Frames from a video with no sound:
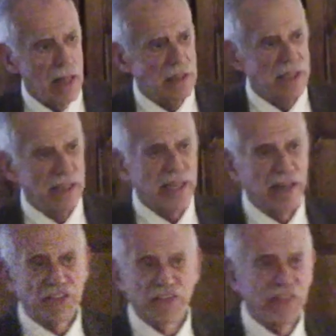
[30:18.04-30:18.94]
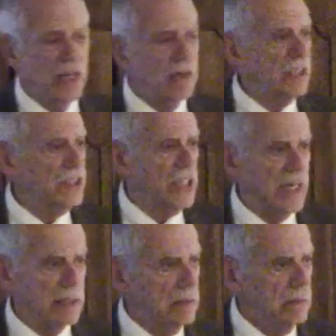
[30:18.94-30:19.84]
Didn't have to fire a
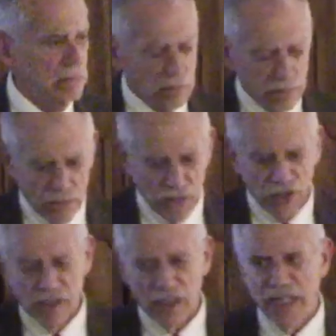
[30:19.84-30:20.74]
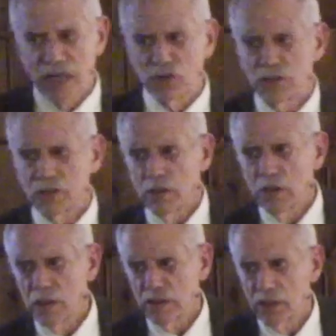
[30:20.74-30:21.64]
shot. Just announced
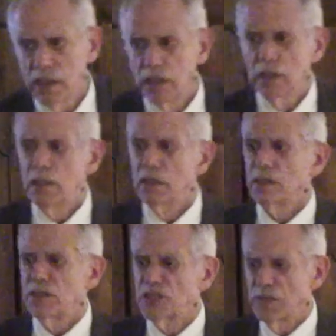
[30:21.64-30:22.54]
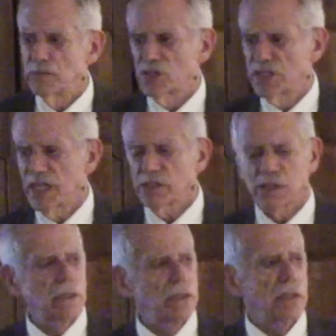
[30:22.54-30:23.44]
on December
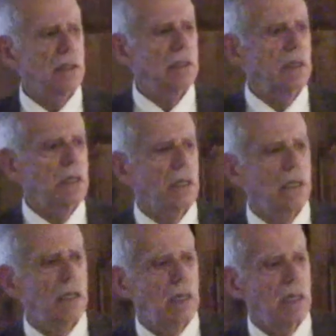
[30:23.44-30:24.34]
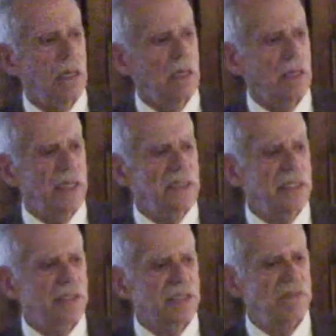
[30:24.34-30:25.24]
6th,
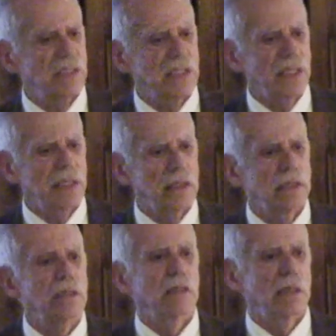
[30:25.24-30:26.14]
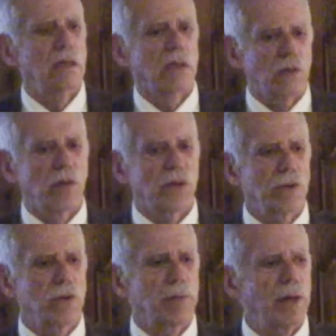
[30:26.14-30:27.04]
1917, we're the
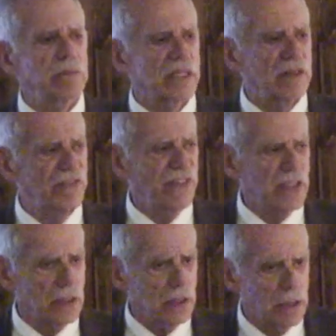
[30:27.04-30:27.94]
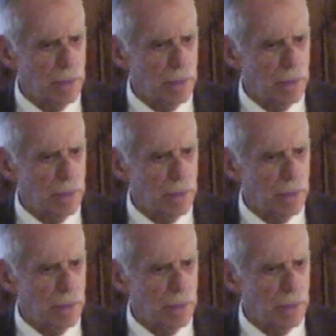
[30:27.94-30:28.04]
Republic of Finland.